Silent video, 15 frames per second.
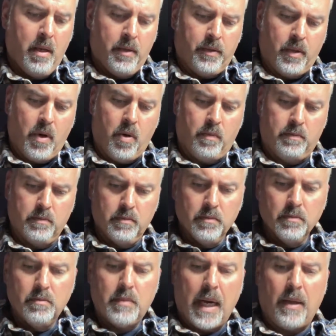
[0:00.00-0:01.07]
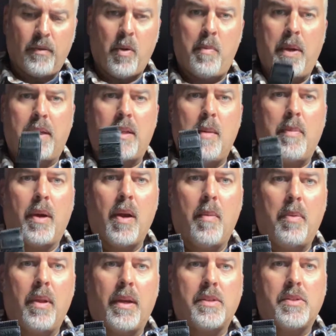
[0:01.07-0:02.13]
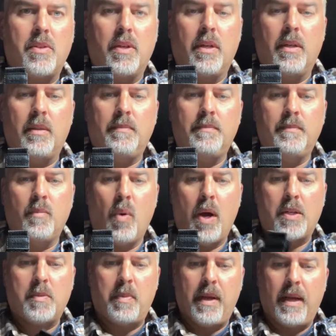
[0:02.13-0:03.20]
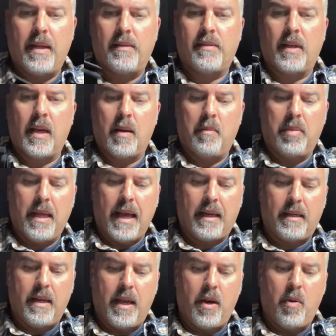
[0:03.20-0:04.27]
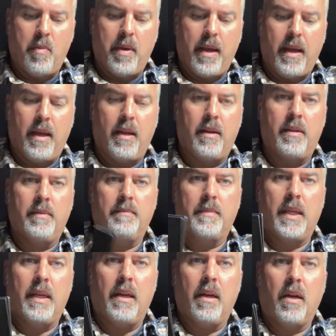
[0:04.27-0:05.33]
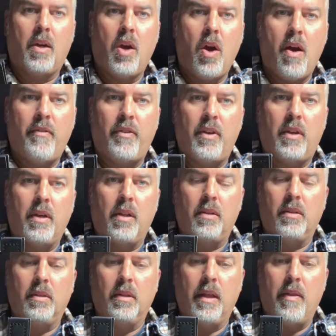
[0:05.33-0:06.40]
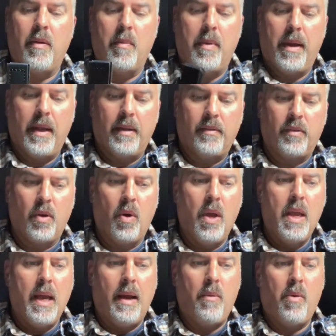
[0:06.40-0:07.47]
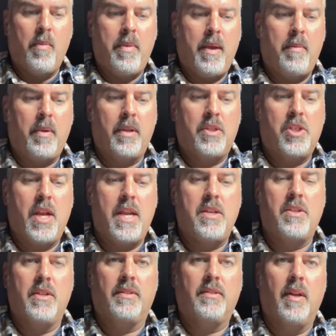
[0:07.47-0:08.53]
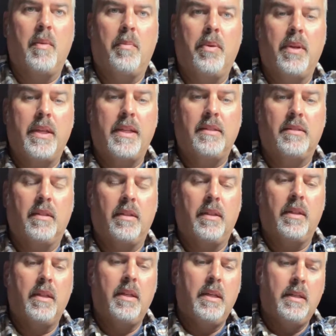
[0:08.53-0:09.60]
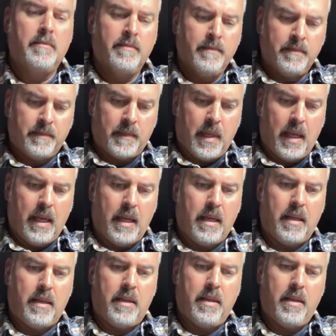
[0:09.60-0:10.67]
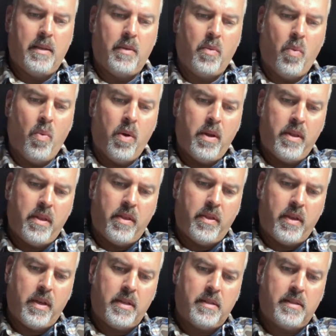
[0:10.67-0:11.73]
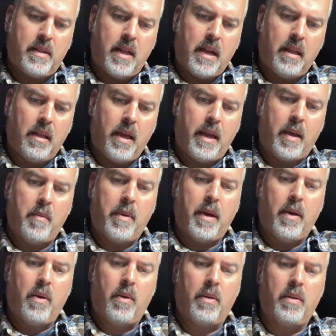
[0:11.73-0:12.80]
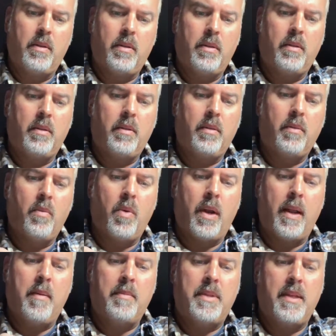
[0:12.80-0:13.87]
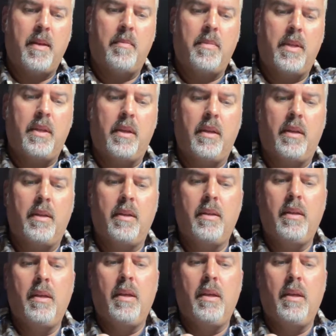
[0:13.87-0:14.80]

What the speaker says: So I also picked up a couple extra watch bands. I got a black NATO band and a coffee colored leather band. So I will be able to change this up pretty easily. And one of the things that I like about what MTM did